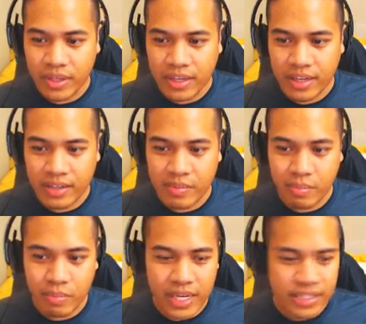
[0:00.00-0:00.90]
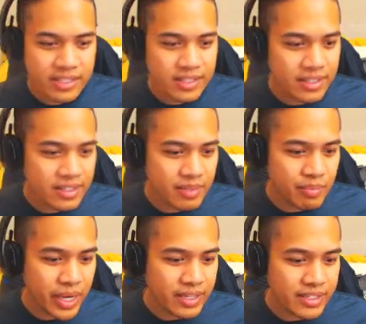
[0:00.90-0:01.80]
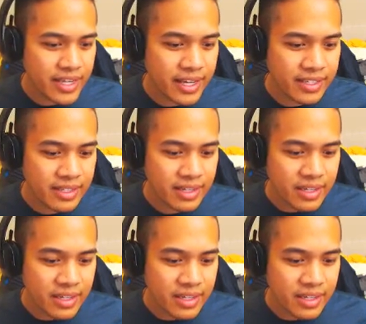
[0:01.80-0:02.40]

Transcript: and some bites, some bite attacks.